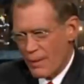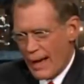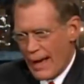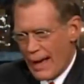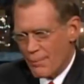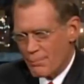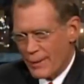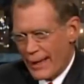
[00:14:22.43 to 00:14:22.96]

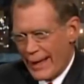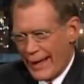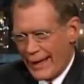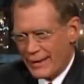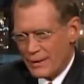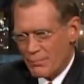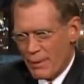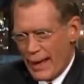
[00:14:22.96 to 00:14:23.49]
Bob uh,
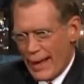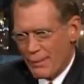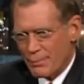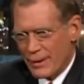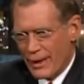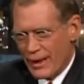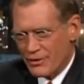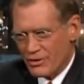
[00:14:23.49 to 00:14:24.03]
handy? Bob,
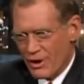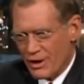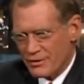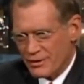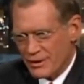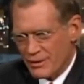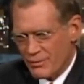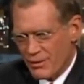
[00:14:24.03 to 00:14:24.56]
can I talk
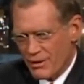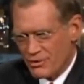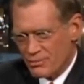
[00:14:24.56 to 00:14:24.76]
to you? Where